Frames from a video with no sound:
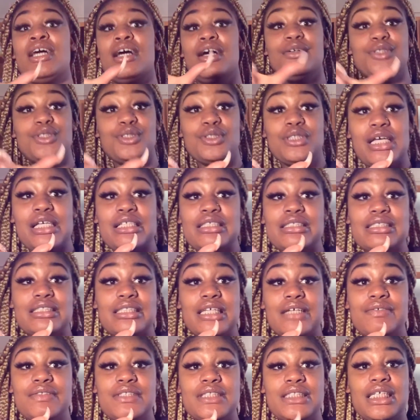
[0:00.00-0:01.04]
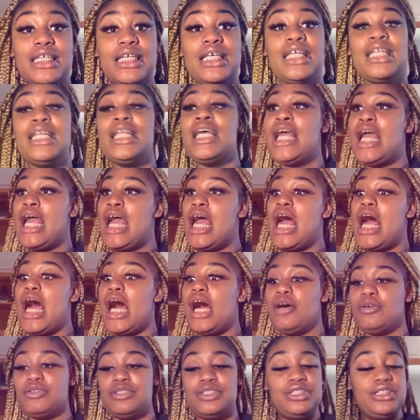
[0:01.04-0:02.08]
of 2017,
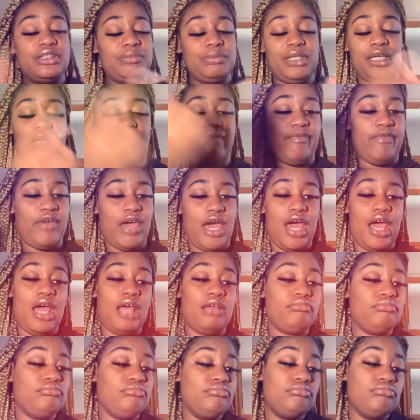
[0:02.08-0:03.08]
I was just being fat.